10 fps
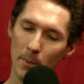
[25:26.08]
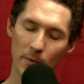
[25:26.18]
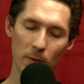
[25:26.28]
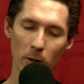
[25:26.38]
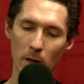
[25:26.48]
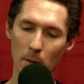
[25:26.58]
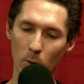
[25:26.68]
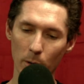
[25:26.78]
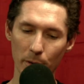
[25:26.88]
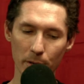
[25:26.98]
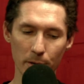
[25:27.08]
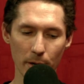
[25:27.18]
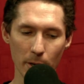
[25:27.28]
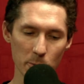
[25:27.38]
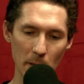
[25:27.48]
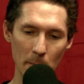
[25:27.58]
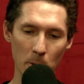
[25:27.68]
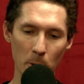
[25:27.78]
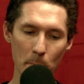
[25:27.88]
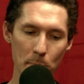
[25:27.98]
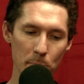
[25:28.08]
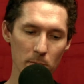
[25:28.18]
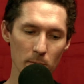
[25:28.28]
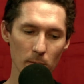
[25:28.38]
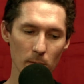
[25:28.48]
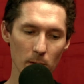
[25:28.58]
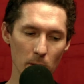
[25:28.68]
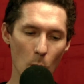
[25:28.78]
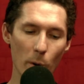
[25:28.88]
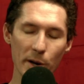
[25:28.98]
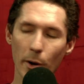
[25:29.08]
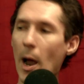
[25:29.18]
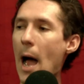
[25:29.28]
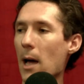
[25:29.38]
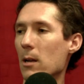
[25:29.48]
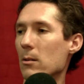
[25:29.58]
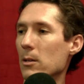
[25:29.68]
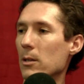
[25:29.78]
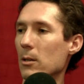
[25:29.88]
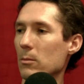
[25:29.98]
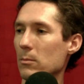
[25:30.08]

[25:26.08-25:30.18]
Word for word: fully on board with you, dude. And those people know where you're at. You know,